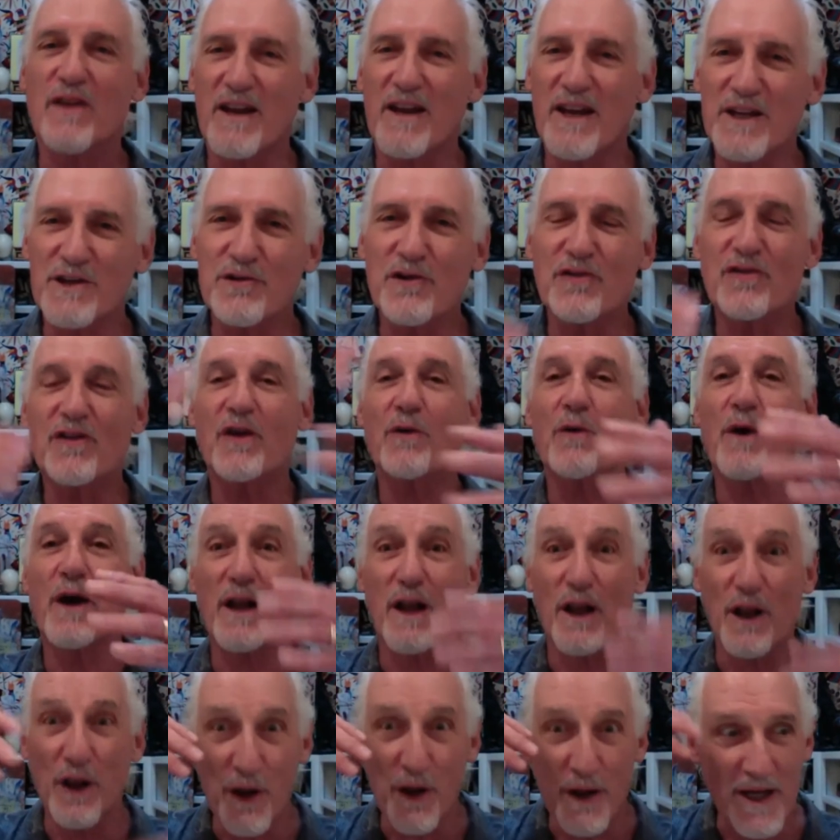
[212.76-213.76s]
It's an interesting
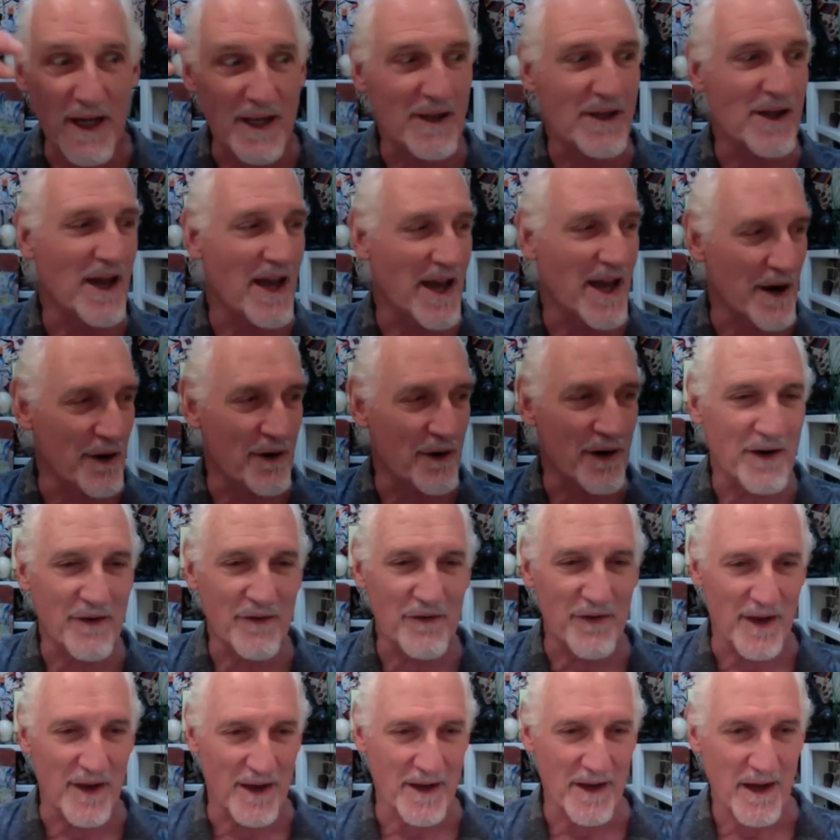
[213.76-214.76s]
way to look into
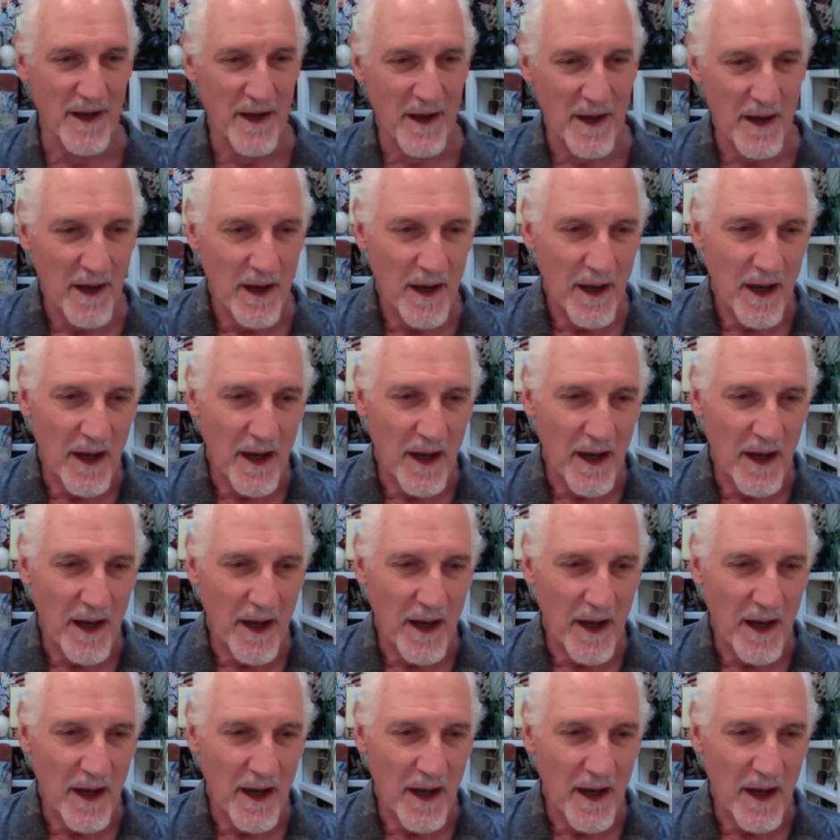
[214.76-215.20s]
Erickson.